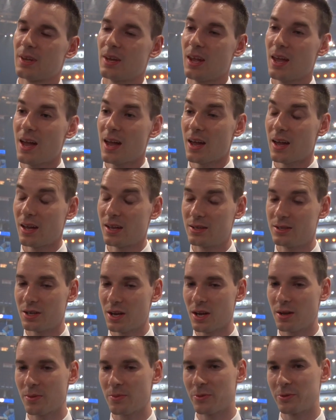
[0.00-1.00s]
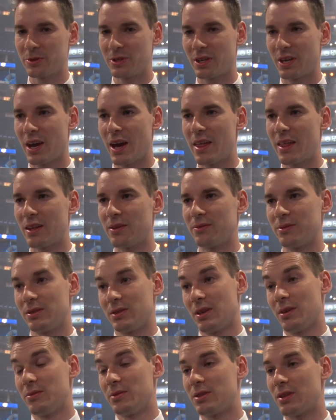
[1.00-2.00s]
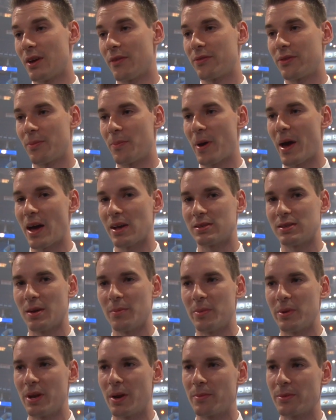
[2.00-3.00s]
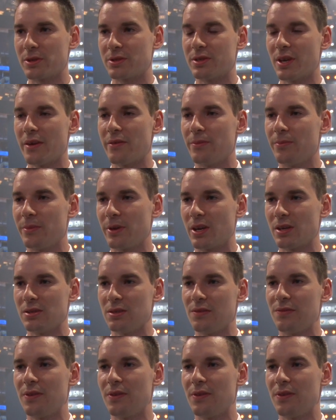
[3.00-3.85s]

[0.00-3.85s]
Yeah, Jakob was a guy that was he was tough to pass up at number seven because he